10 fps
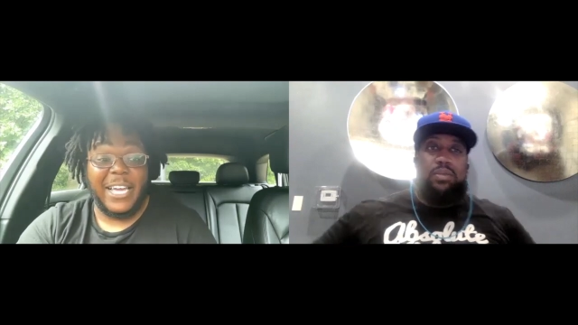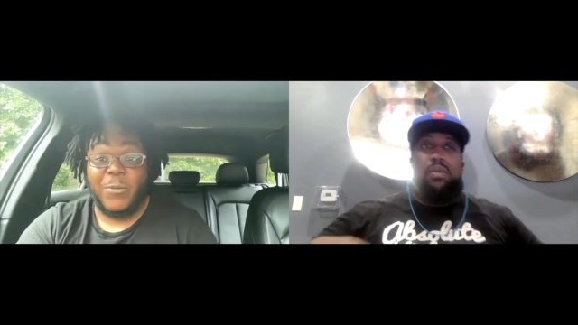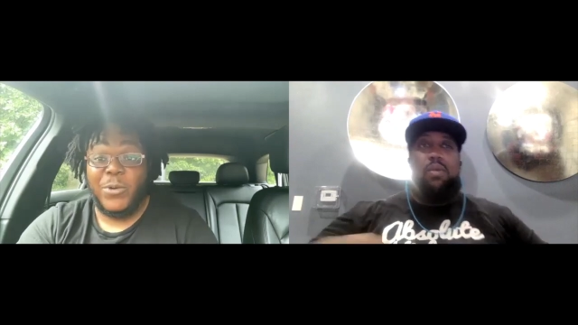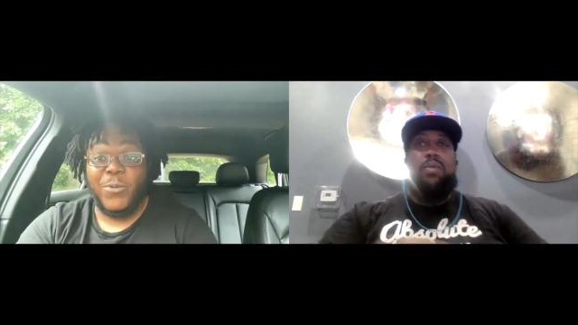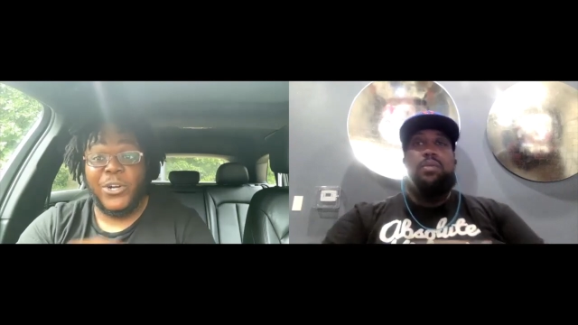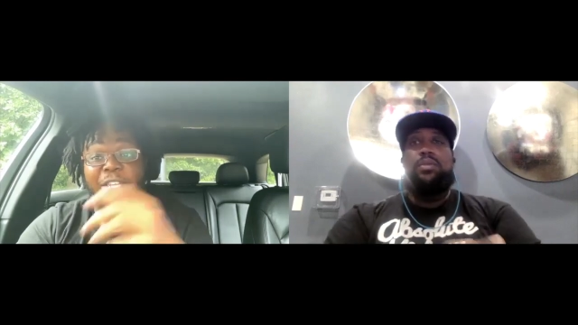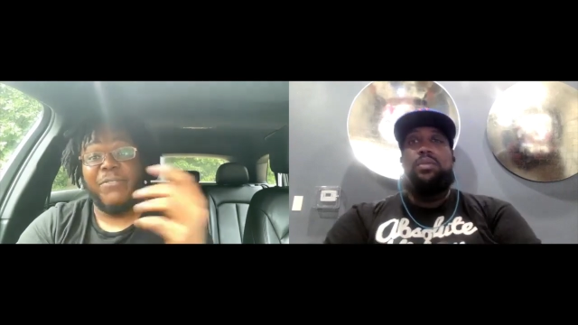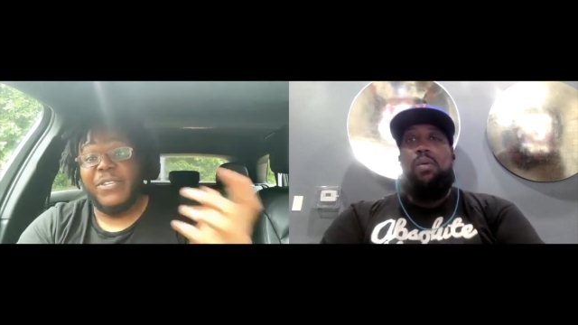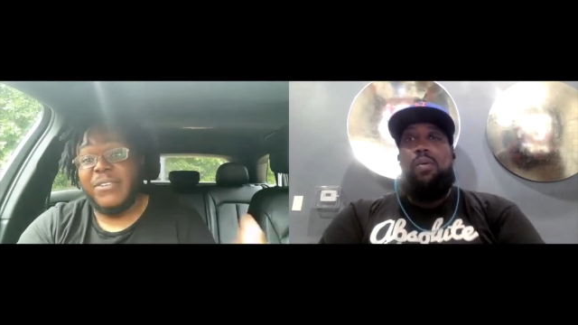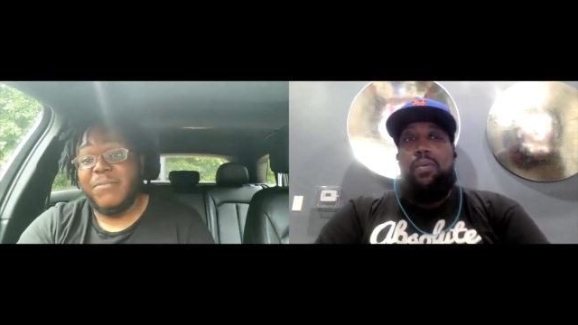Speaker 1: Like we weren't
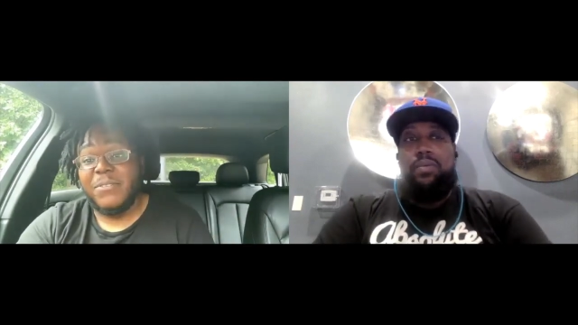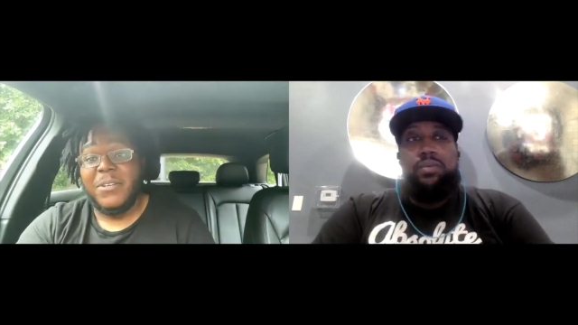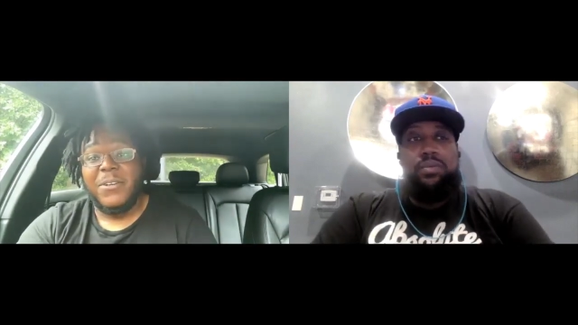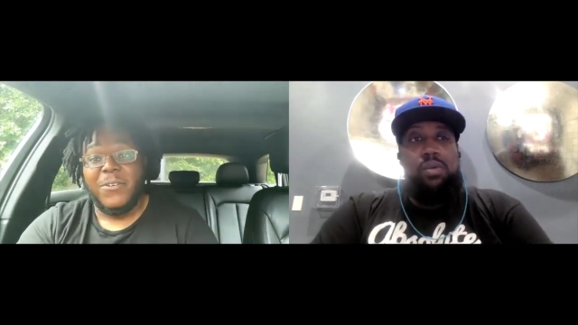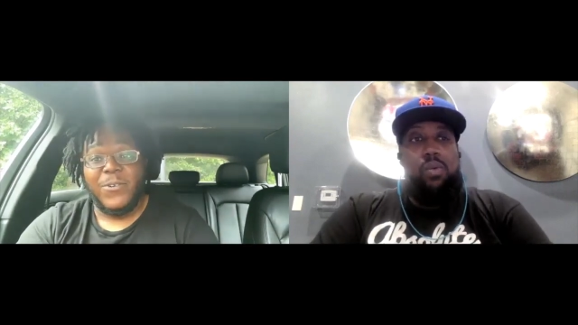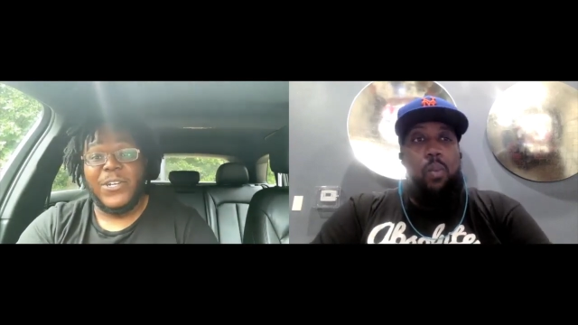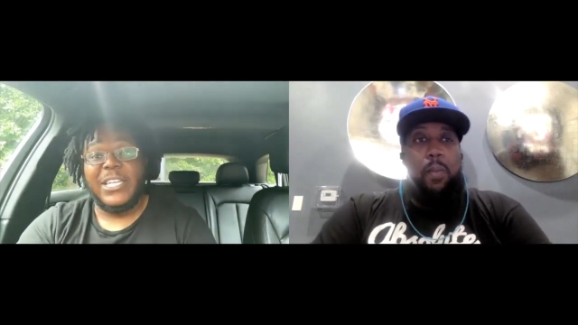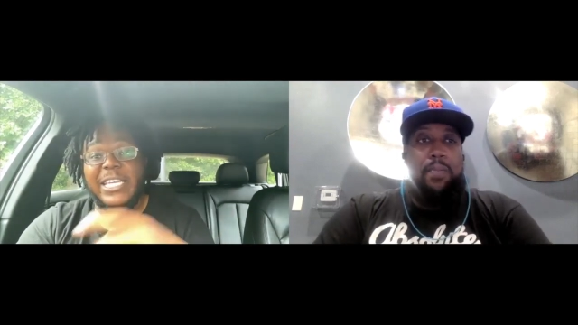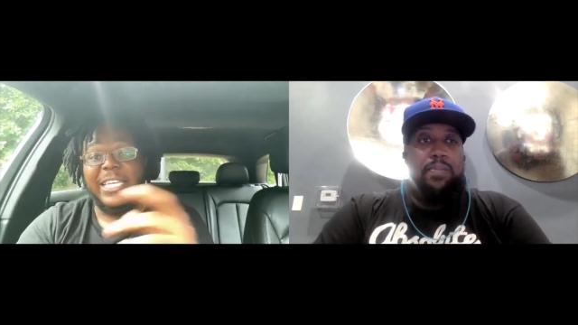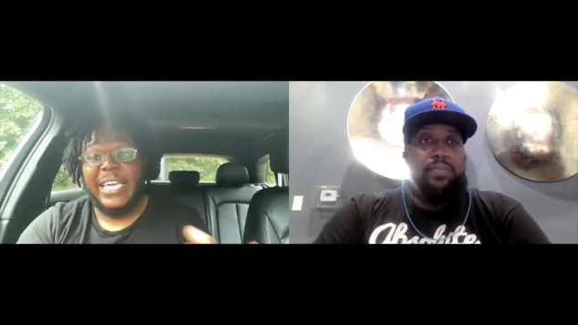even
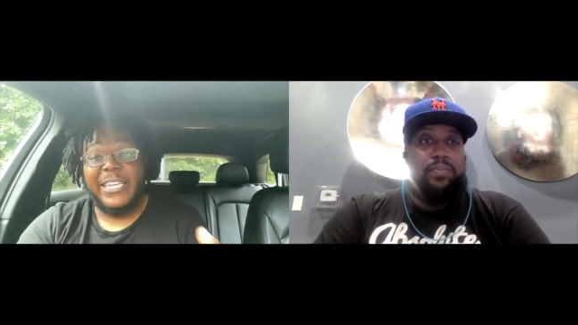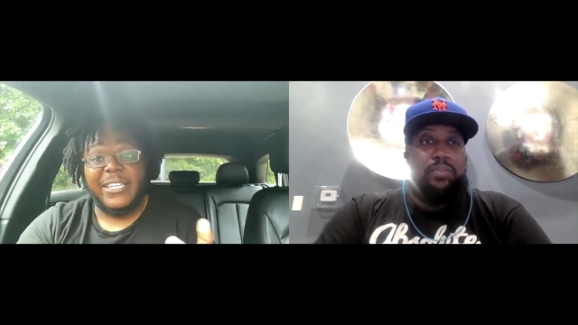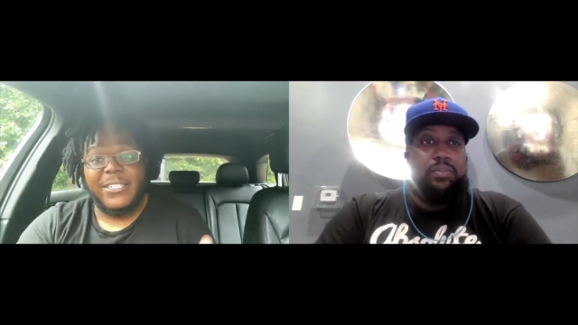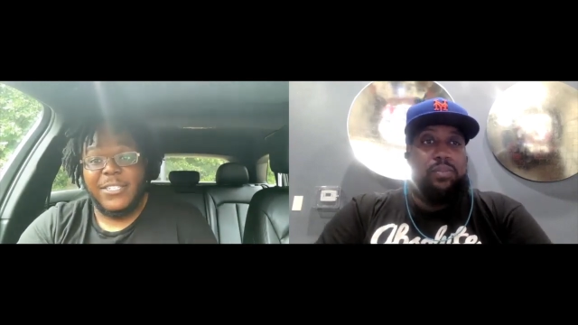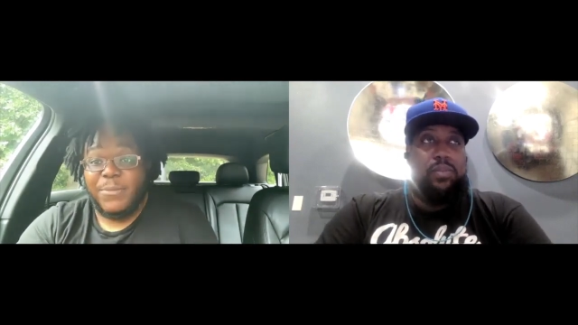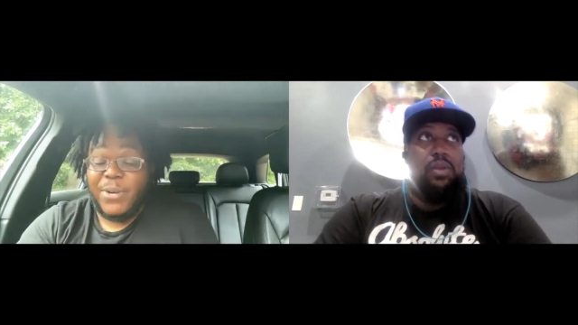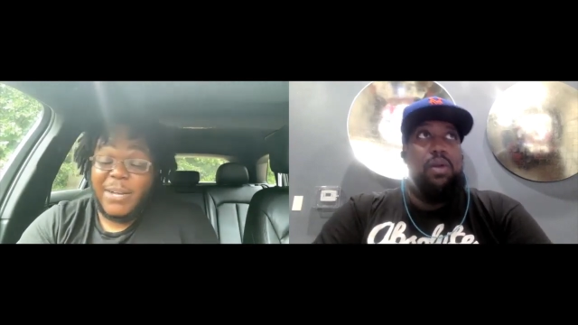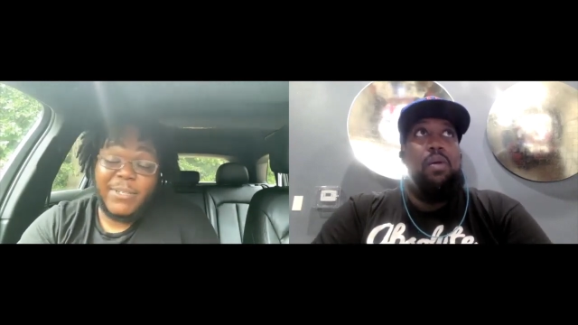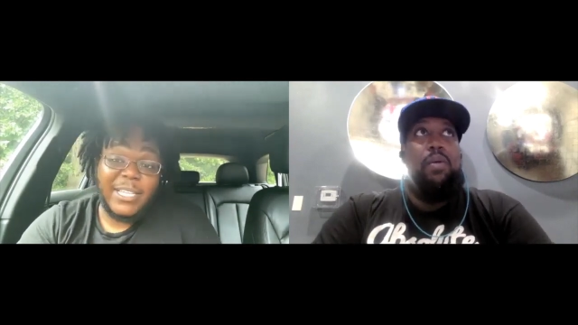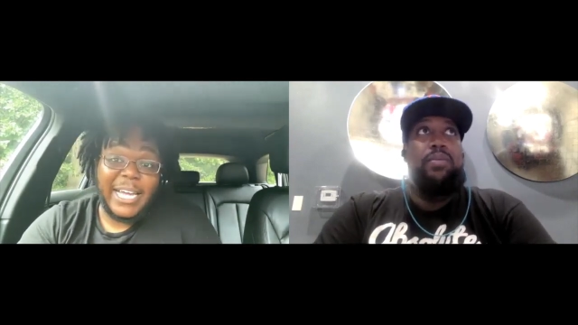really getting it till
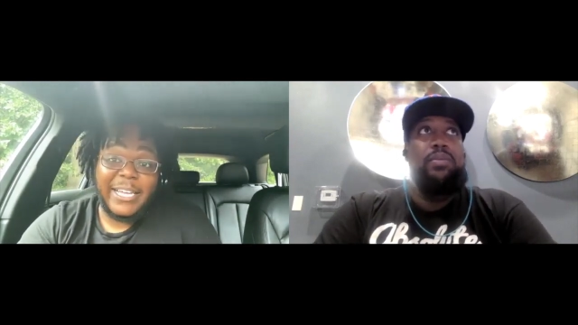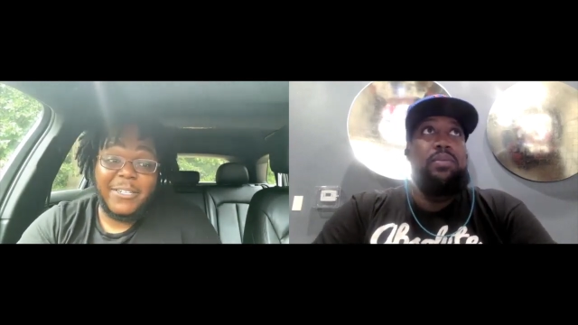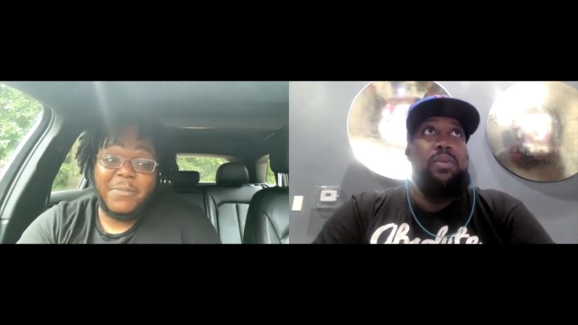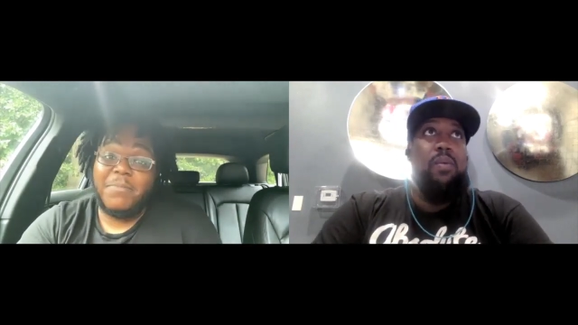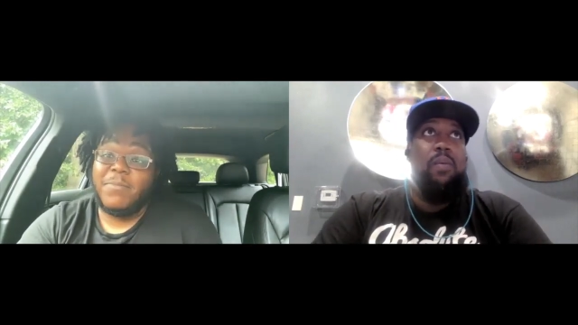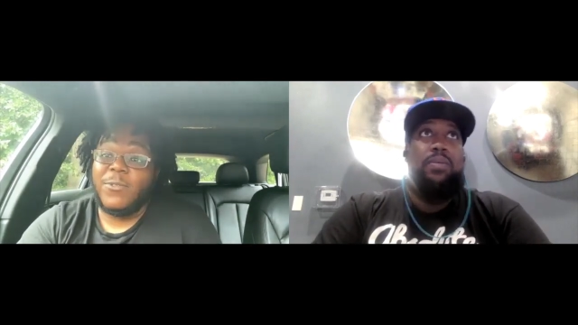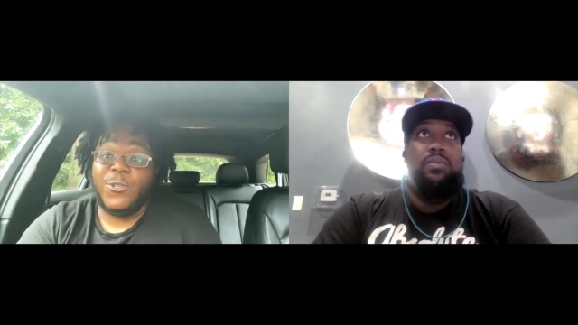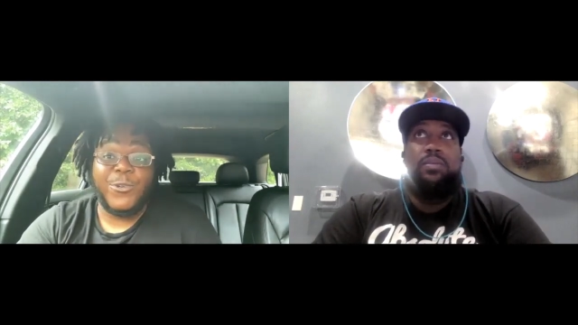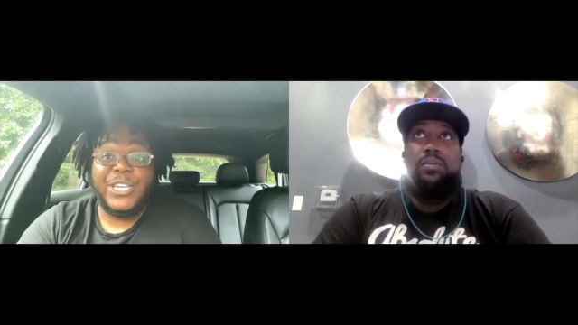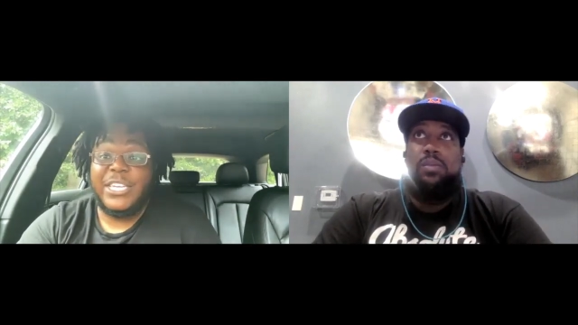probably like
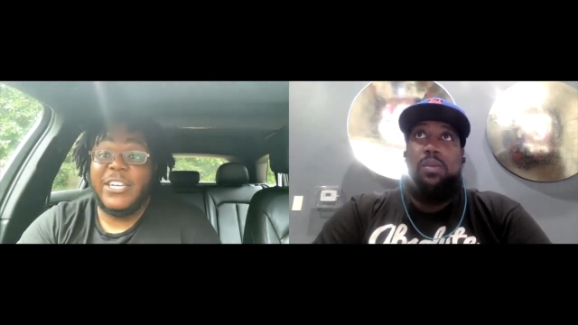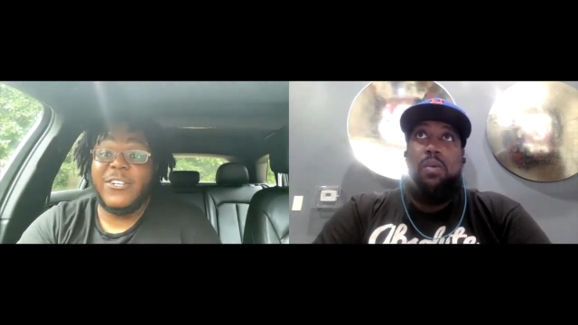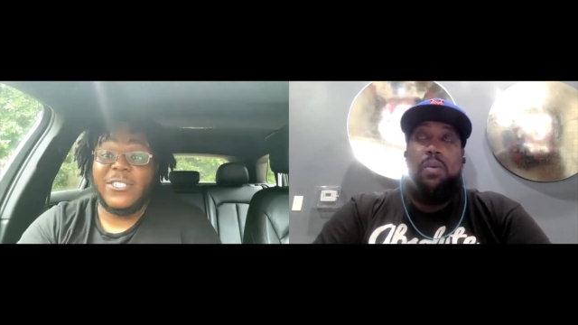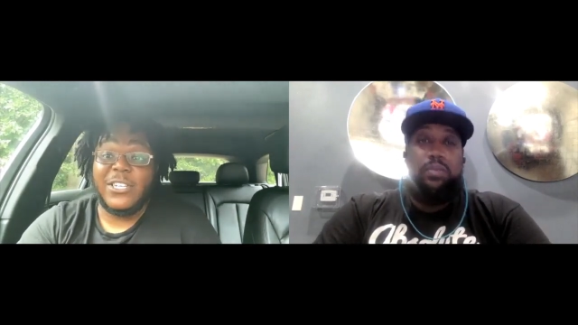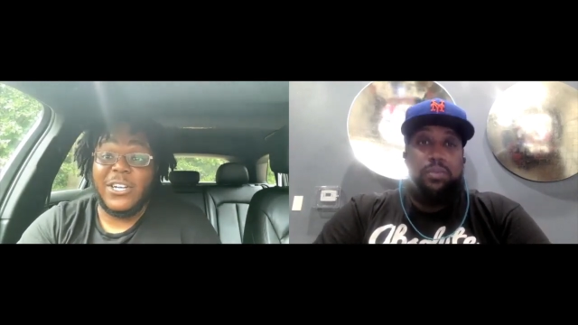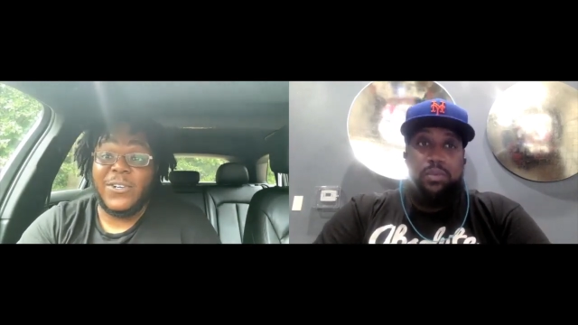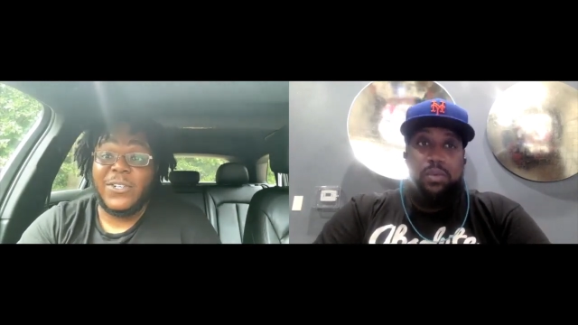three years ago.